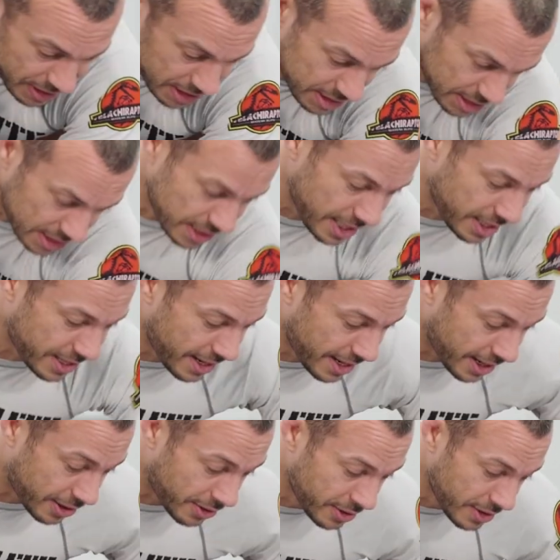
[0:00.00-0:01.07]
is to take
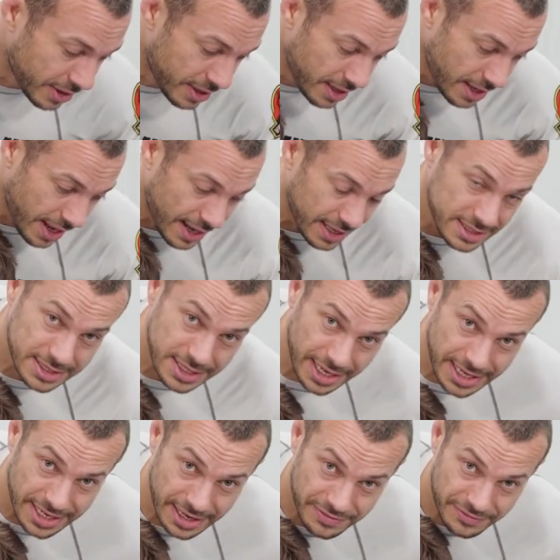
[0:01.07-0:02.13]
our
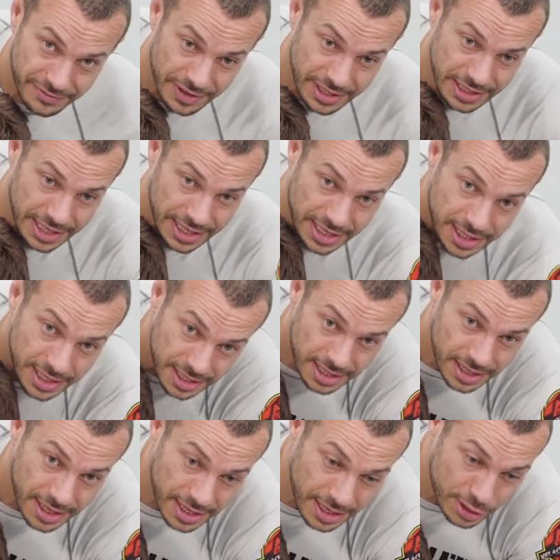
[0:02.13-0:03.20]
outside, our free leg,
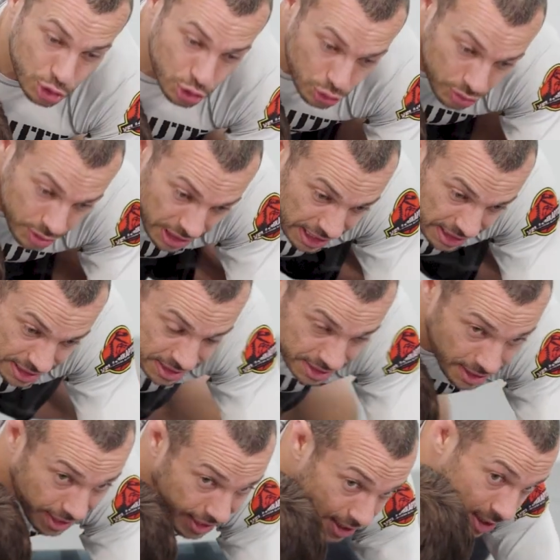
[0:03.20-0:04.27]
to the other
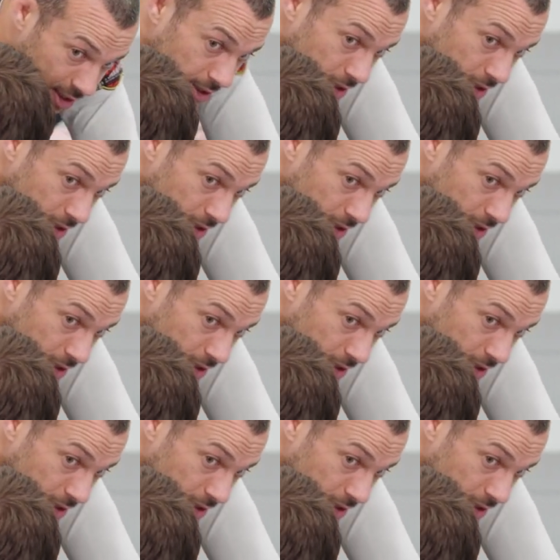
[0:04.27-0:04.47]
side